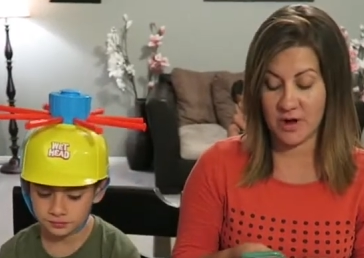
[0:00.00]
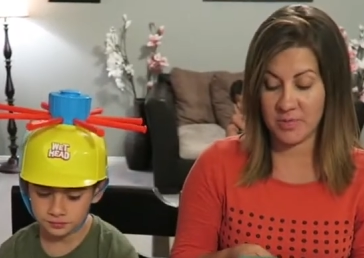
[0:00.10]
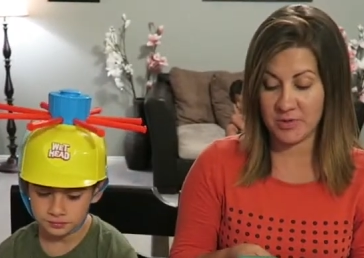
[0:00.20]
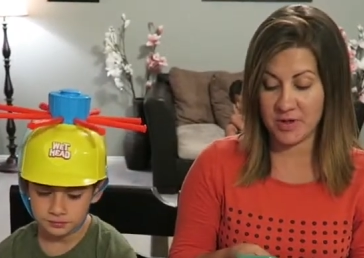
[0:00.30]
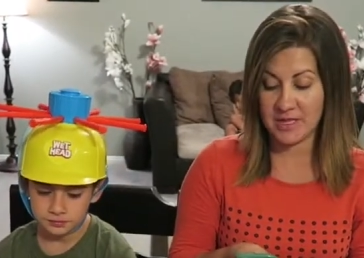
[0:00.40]
Speaker 1: you
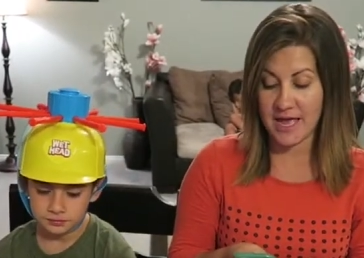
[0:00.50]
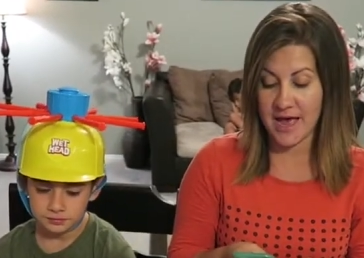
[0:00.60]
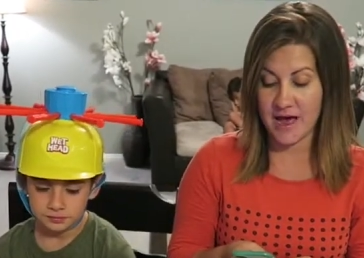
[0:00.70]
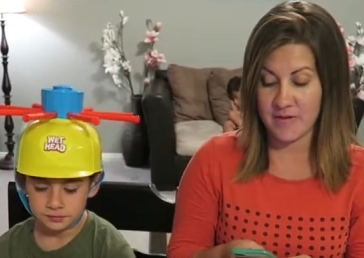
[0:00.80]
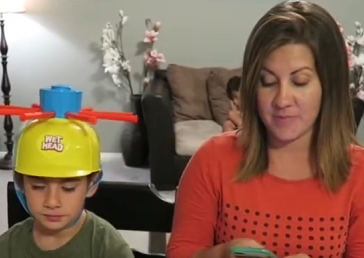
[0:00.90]
upload the
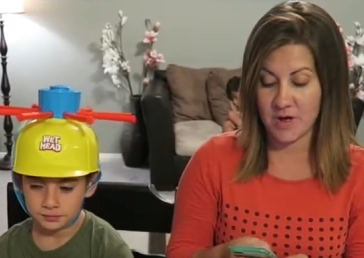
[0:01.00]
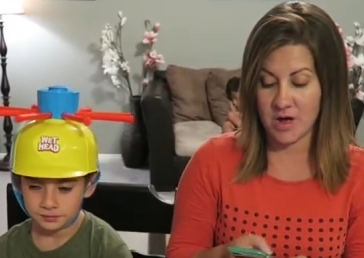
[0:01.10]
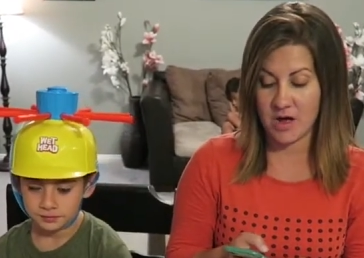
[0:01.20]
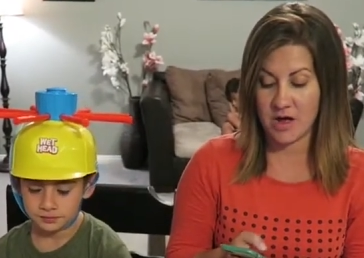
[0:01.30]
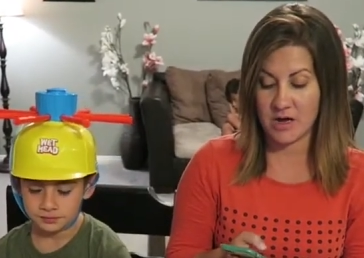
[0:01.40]
app
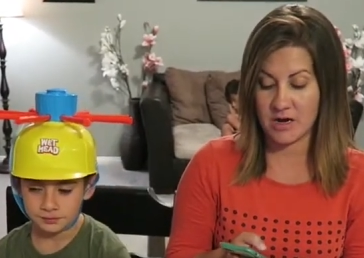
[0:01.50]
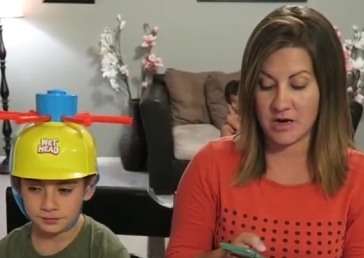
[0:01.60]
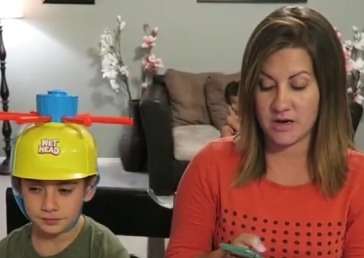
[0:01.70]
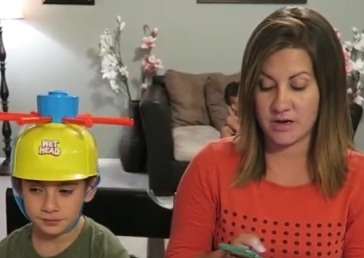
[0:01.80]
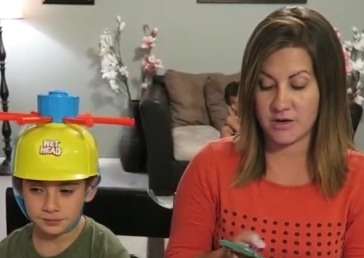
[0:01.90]
on
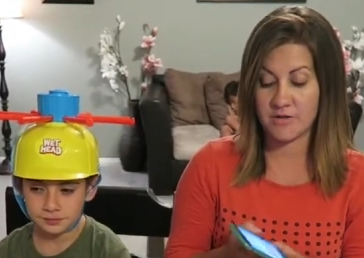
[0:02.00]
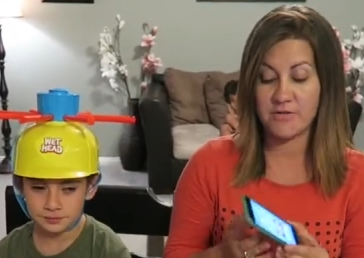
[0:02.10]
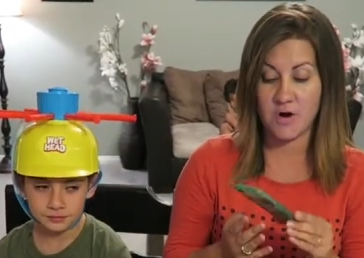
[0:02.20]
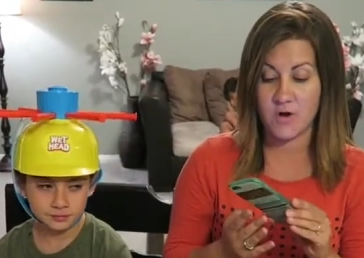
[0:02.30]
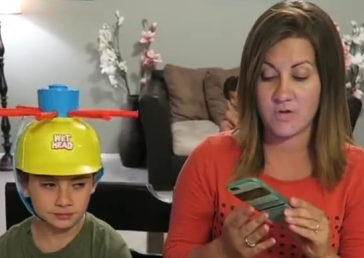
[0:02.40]
your
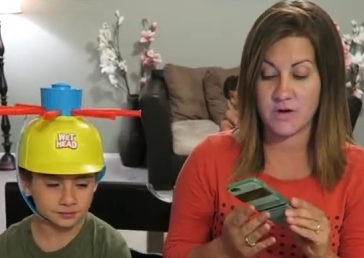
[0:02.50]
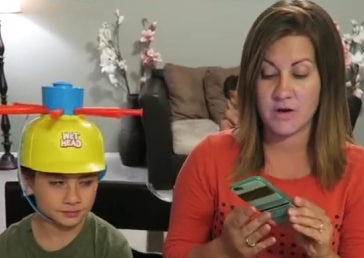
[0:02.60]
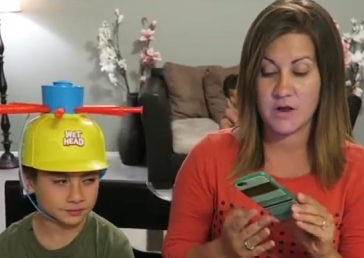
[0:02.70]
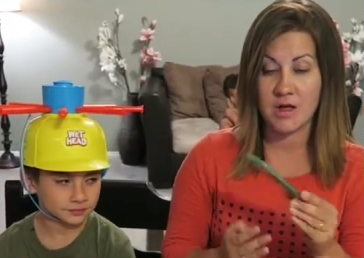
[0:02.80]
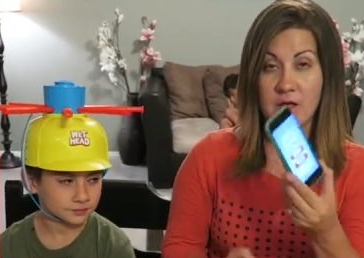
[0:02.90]
phone,
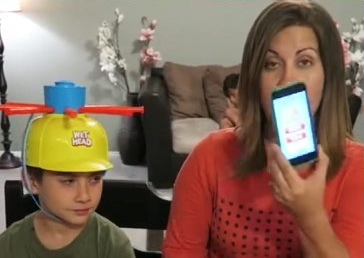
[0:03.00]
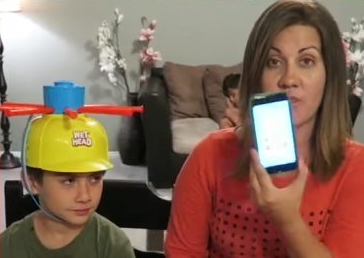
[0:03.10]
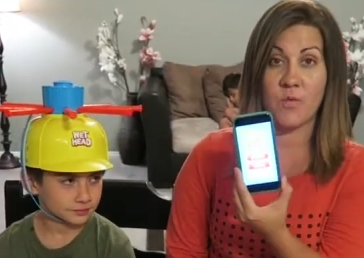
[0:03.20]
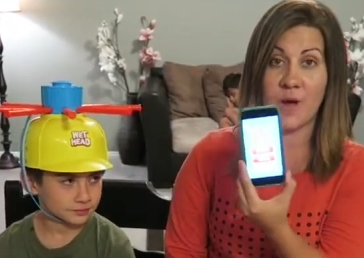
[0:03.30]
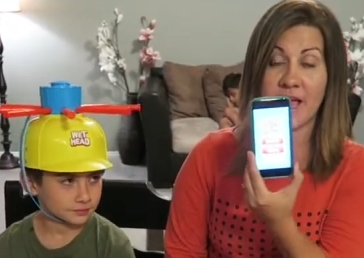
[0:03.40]

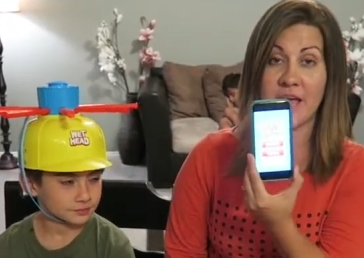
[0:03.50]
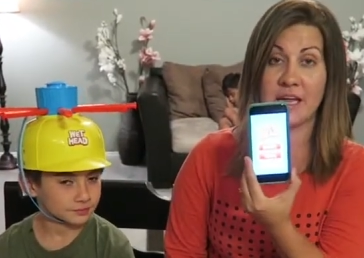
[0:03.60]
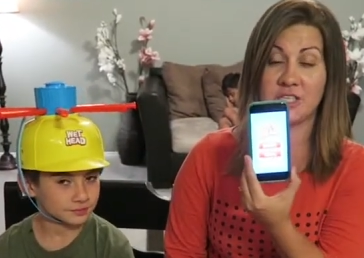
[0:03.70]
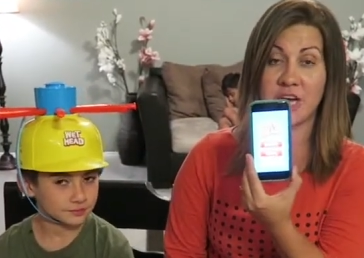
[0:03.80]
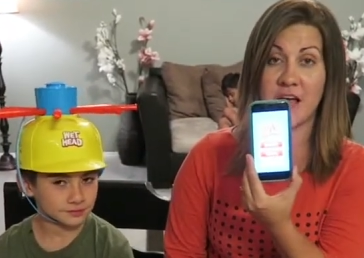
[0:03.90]
the Wet
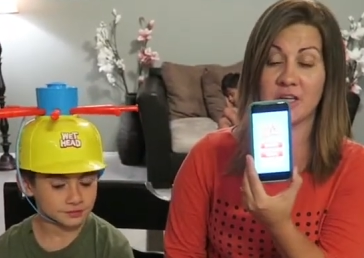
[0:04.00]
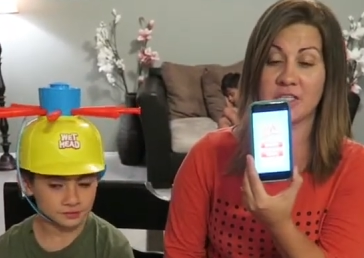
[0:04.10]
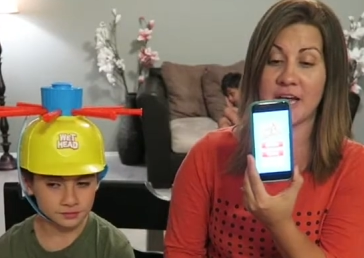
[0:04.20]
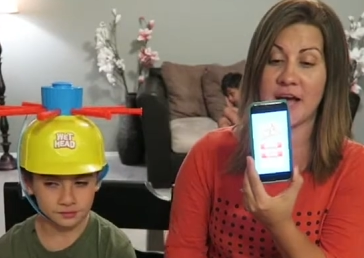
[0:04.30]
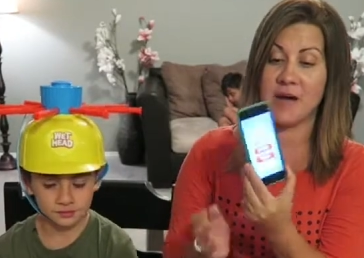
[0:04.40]
Head
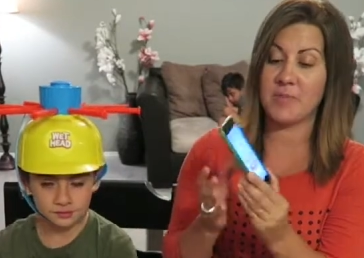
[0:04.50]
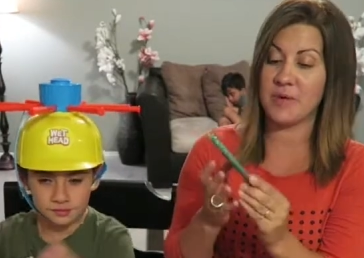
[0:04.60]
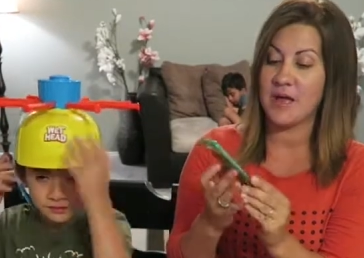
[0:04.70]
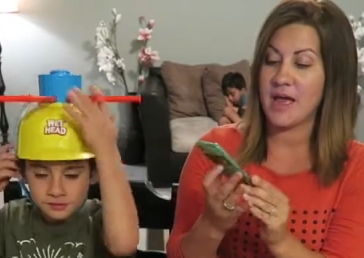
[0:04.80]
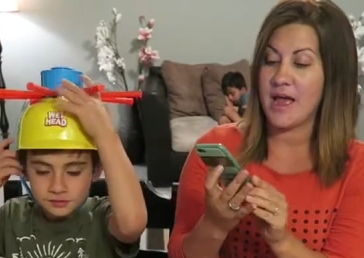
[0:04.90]
Challenge
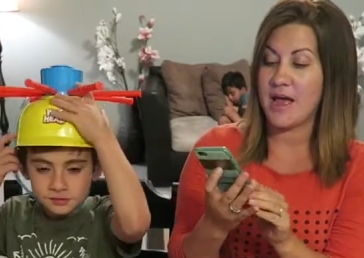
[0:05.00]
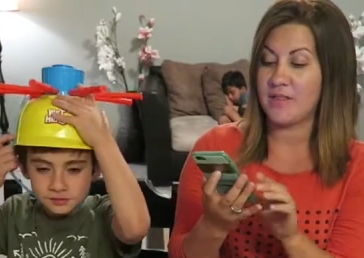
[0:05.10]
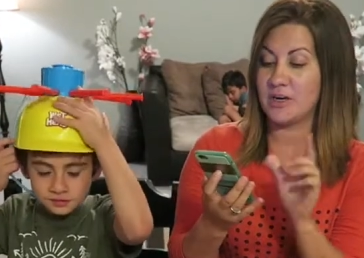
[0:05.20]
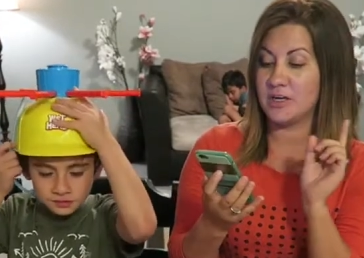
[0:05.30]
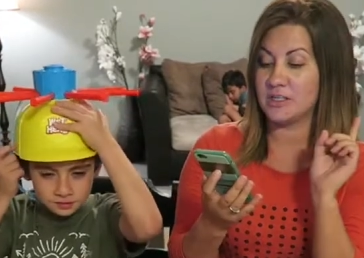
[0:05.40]
app,
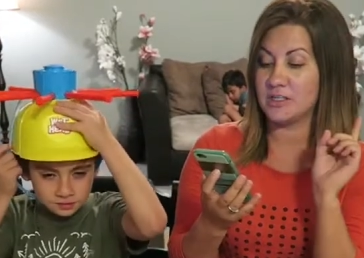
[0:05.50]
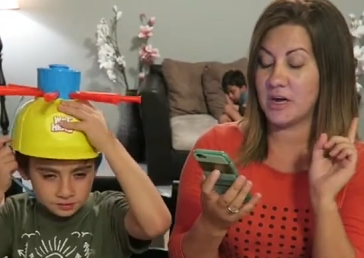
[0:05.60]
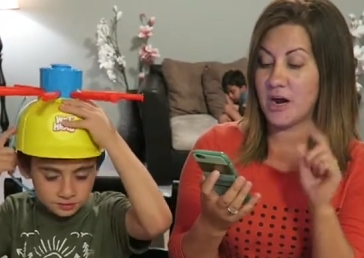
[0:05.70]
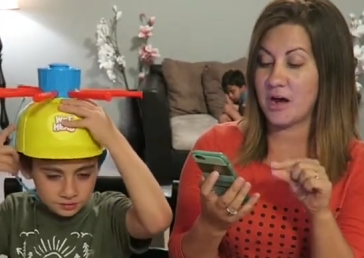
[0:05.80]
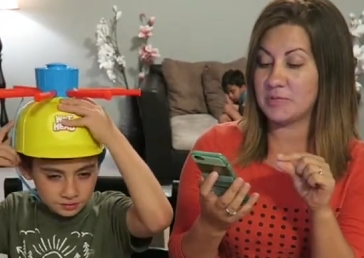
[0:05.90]
and there's
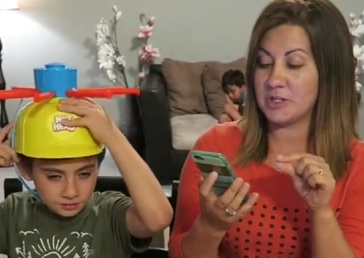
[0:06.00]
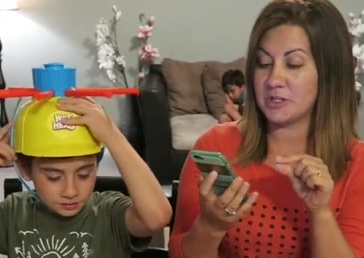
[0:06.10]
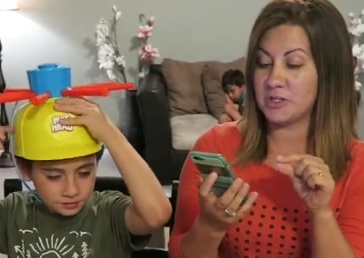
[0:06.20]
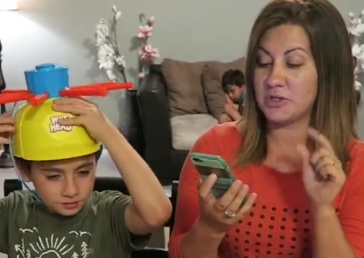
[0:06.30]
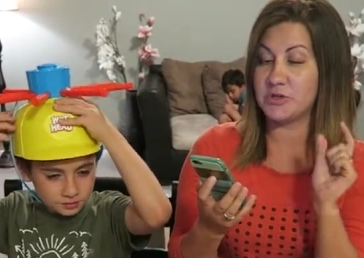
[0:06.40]
an
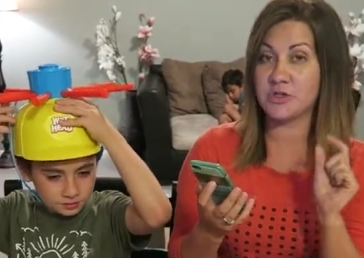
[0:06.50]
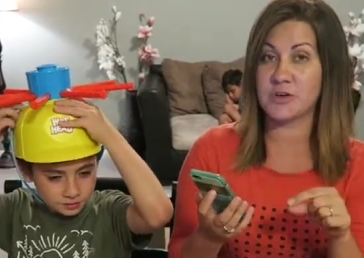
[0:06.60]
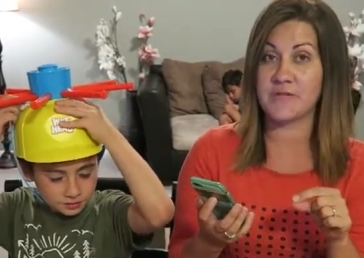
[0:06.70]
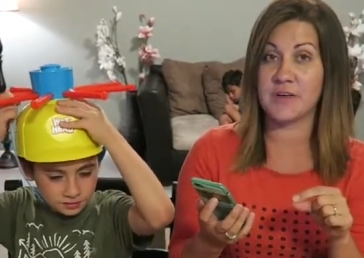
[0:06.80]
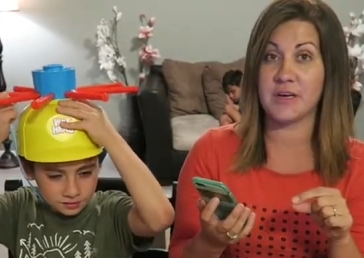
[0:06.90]
option to do
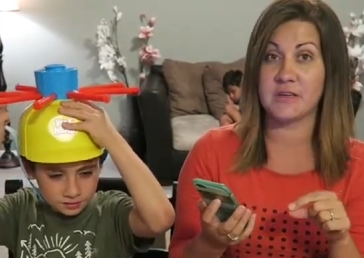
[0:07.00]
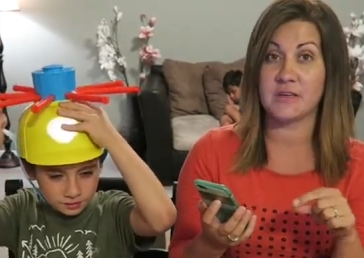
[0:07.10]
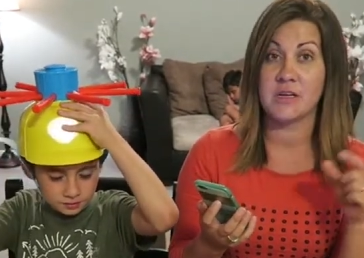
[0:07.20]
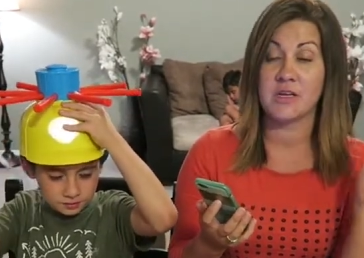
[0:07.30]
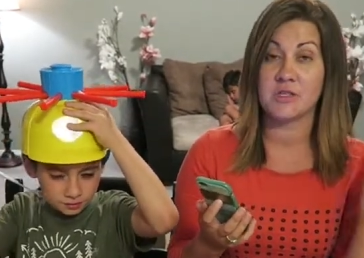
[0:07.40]
trivia.
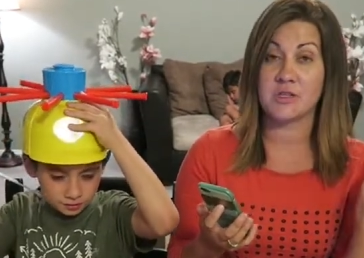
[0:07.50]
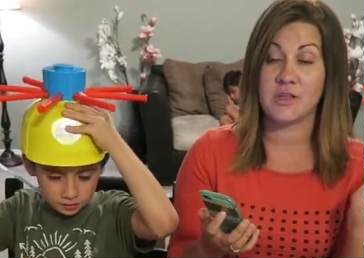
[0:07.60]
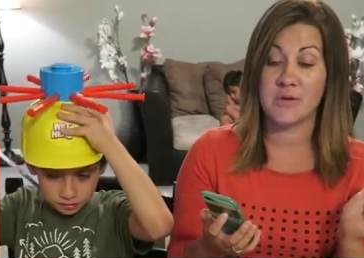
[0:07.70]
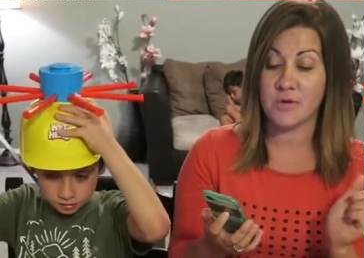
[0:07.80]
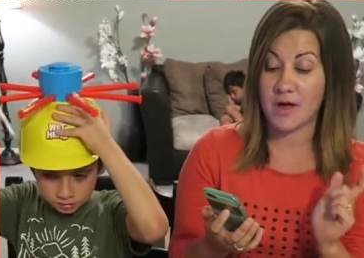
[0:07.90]
So
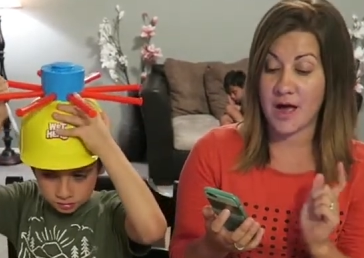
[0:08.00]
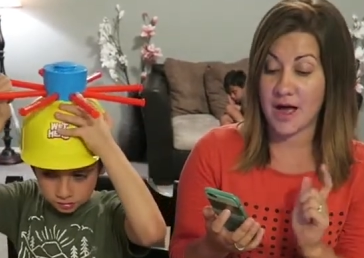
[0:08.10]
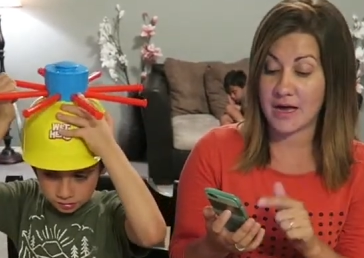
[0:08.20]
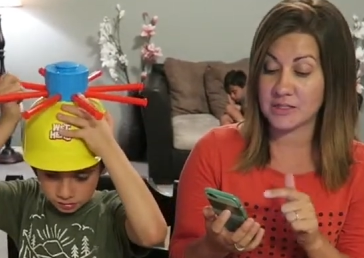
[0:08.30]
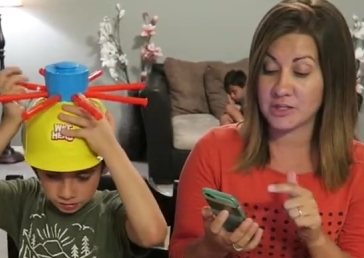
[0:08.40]
they will
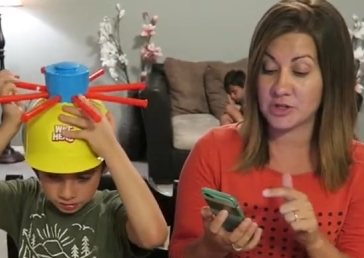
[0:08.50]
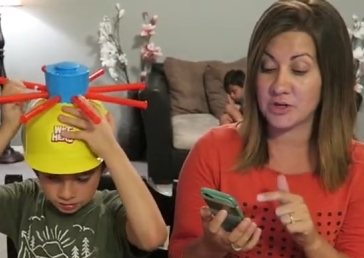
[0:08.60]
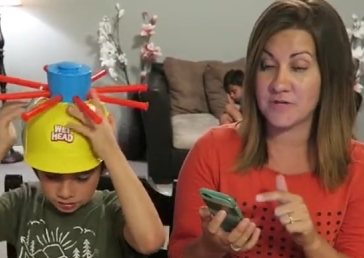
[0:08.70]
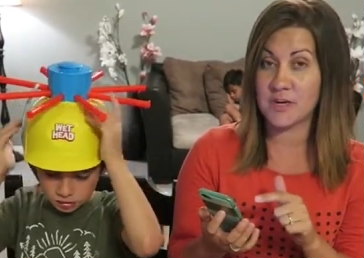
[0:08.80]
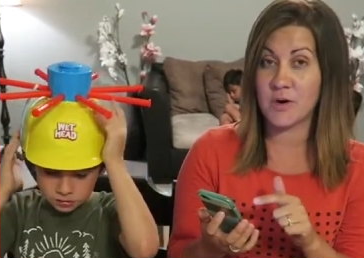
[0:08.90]
ask
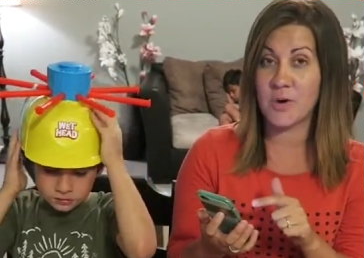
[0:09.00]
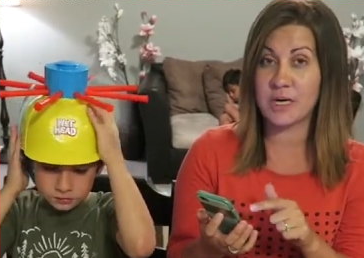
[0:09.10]
trivia